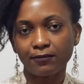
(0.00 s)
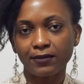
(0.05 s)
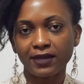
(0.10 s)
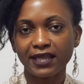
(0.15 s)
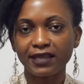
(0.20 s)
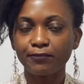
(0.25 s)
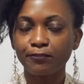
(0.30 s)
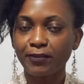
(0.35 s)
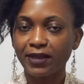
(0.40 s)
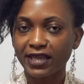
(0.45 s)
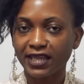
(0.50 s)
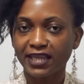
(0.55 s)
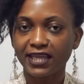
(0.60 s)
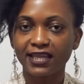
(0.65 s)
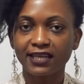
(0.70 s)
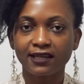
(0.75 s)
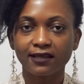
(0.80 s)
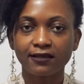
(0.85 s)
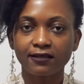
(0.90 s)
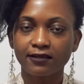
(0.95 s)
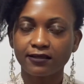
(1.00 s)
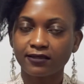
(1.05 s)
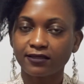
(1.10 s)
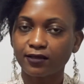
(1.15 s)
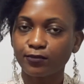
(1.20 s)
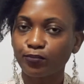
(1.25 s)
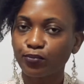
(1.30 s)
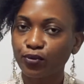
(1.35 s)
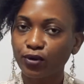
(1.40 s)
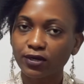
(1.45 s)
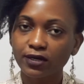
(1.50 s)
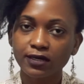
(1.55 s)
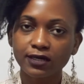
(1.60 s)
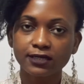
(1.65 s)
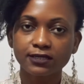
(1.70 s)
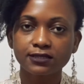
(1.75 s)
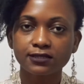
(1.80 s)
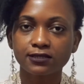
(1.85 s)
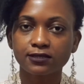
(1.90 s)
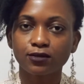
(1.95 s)
in making the
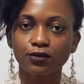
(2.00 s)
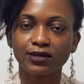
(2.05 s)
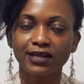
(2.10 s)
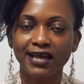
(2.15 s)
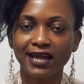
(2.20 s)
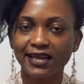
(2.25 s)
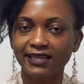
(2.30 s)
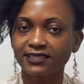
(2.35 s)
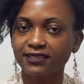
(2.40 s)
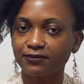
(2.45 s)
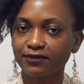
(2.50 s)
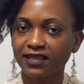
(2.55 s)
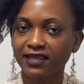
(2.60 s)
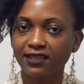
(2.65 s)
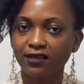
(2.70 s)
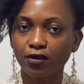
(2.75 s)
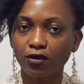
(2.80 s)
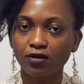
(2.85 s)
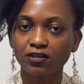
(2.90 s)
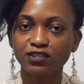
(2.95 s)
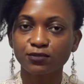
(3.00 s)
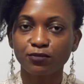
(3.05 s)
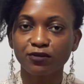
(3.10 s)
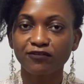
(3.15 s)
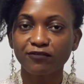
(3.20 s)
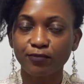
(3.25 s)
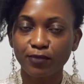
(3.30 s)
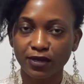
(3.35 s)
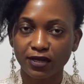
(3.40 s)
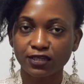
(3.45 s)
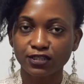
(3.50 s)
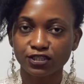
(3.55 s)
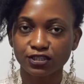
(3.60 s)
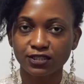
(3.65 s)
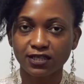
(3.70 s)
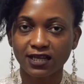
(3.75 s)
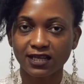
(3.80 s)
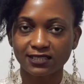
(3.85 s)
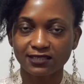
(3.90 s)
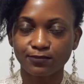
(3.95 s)
products or the item that the customer
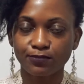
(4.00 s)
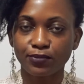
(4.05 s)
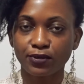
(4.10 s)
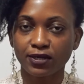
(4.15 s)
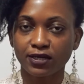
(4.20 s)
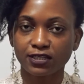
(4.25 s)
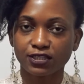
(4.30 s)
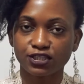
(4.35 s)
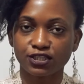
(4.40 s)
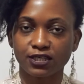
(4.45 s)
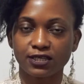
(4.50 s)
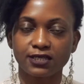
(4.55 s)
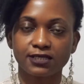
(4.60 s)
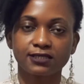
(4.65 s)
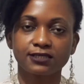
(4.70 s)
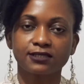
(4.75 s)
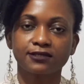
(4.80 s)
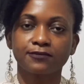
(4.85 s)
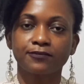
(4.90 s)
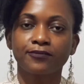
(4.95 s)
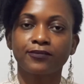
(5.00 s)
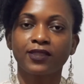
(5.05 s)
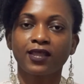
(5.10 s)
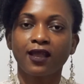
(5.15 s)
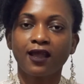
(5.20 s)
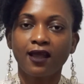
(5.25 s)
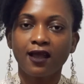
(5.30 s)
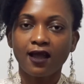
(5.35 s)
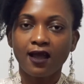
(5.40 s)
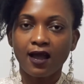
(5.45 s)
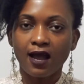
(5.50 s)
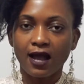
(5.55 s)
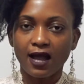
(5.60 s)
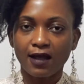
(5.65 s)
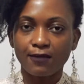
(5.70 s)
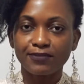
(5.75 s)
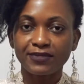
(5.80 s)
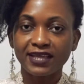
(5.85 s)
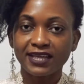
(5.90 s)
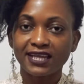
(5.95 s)
has purchased,
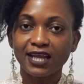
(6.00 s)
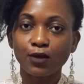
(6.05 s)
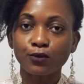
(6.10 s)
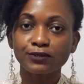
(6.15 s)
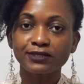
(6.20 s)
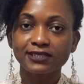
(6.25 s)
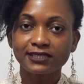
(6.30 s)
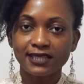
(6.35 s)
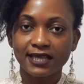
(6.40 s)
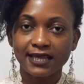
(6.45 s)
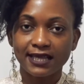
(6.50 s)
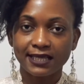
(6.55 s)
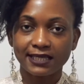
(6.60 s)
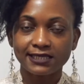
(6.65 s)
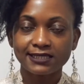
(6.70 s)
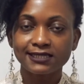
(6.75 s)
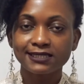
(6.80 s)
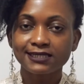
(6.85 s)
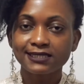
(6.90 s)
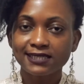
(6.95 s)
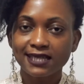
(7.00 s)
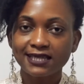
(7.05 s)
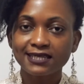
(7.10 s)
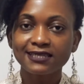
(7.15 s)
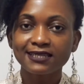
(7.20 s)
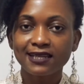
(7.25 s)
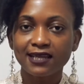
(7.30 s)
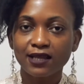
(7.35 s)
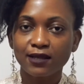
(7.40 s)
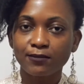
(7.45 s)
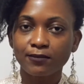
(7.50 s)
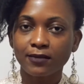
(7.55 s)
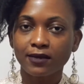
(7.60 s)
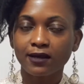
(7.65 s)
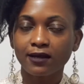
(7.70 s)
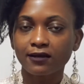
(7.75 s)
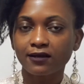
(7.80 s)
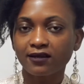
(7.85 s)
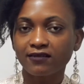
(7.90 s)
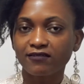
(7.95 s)
then I would say send them
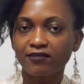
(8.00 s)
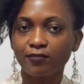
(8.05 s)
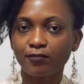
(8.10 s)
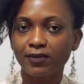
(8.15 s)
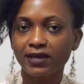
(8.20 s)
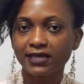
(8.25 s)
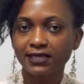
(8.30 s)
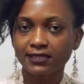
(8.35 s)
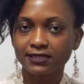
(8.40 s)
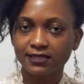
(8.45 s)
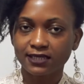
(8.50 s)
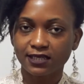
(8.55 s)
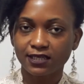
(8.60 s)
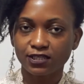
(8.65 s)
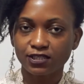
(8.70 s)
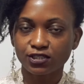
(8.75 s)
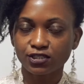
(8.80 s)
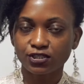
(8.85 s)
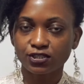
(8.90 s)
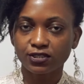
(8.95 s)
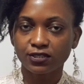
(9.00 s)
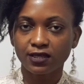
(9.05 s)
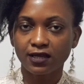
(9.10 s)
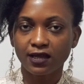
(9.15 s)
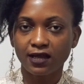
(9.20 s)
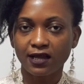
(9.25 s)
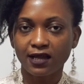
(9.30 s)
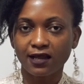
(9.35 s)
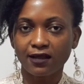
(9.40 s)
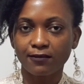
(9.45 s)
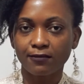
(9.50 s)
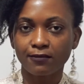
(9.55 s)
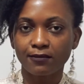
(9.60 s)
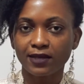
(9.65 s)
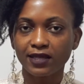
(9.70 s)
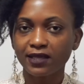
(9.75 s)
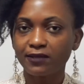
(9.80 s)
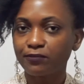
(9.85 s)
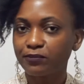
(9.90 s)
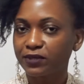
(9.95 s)
another message
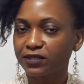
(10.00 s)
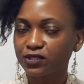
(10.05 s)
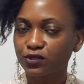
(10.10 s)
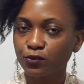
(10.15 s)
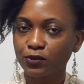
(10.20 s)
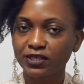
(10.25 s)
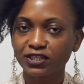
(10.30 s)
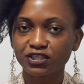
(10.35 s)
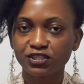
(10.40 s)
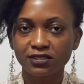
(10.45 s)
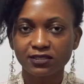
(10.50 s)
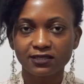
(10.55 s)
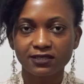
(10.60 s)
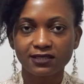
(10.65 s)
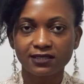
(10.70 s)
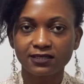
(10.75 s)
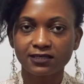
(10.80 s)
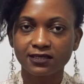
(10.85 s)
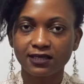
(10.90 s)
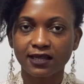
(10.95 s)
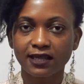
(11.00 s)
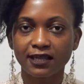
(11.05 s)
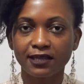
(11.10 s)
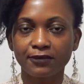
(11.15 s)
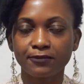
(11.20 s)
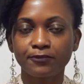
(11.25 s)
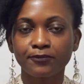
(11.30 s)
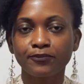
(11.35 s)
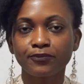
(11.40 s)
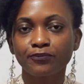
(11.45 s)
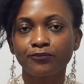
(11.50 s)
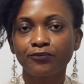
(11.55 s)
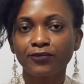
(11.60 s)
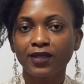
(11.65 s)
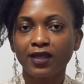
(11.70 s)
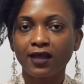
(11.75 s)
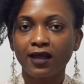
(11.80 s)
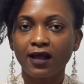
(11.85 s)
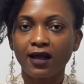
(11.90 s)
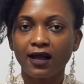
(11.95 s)
in between, just to say
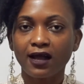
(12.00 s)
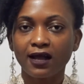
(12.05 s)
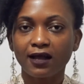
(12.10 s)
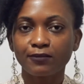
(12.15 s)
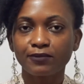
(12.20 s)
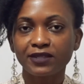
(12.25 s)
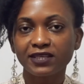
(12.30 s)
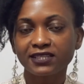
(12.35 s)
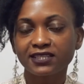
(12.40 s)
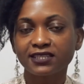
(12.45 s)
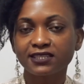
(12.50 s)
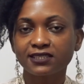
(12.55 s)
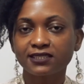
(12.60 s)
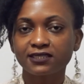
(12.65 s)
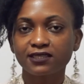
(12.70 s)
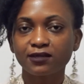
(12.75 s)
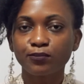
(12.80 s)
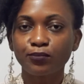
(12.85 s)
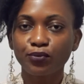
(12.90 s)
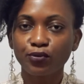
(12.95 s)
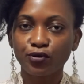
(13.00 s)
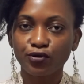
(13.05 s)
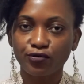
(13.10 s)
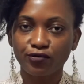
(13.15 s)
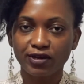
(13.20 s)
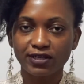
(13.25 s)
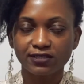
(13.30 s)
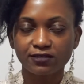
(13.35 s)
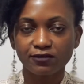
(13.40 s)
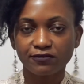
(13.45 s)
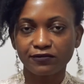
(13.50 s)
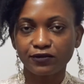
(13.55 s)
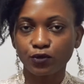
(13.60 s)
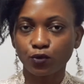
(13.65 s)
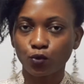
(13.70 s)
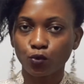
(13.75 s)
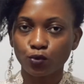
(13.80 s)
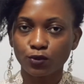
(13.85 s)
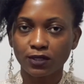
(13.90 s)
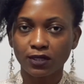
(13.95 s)
this is the progress of your
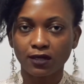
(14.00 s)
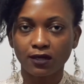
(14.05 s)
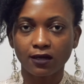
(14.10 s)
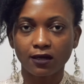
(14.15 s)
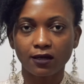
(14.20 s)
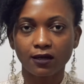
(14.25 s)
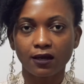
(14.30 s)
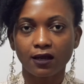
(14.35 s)
order.